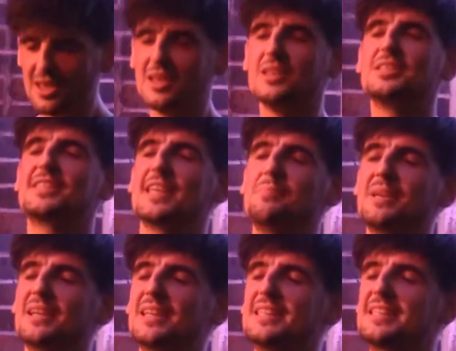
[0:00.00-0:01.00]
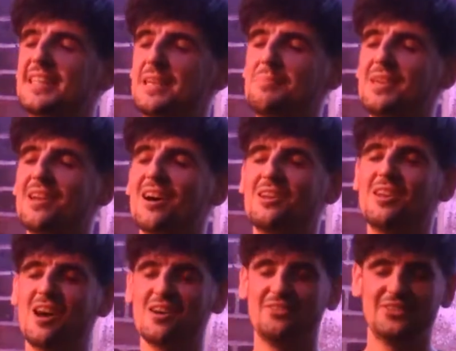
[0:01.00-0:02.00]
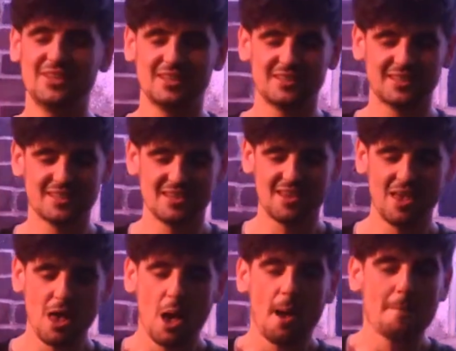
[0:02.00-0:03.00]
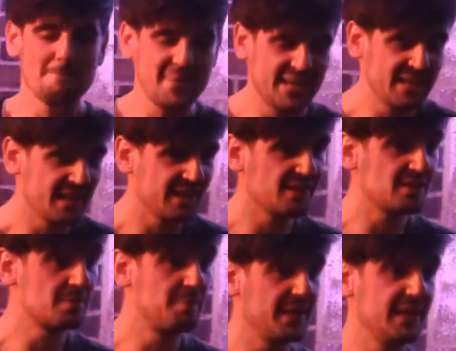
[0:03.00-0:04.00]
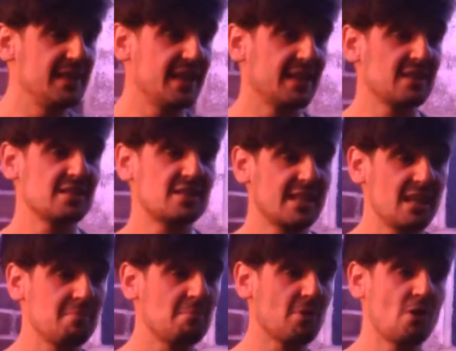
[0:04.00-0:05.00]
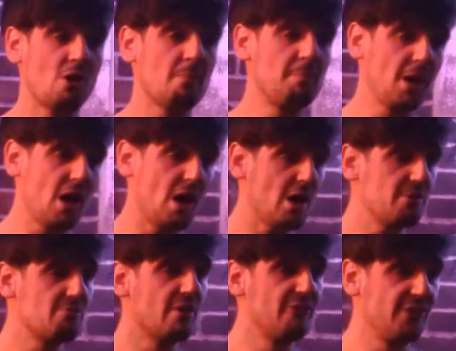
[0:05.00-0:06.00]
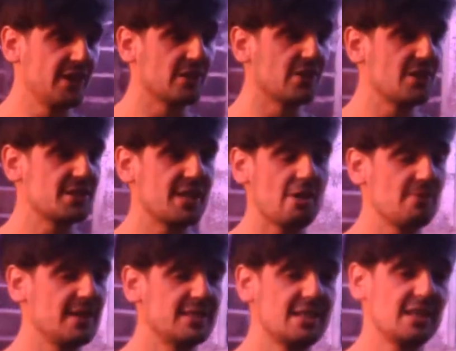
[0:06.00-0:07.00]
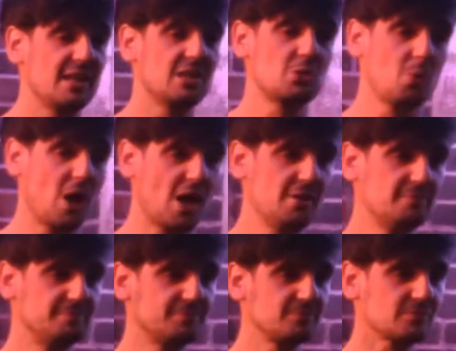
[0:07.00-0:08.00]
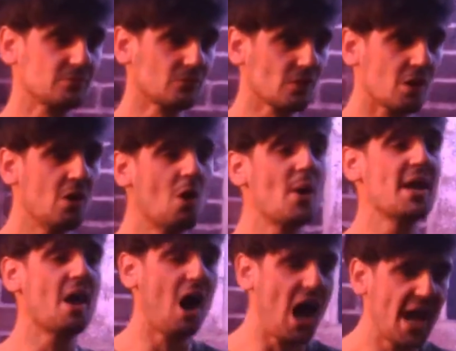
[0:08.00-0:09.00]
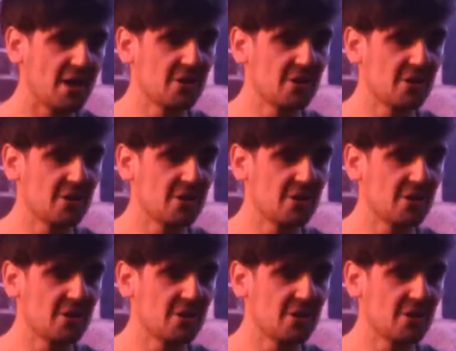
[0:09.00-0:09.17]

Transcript: Seemingly see me unnerved. Meanings bleeding, seen but not blurred, revealed as they're eating each word. When high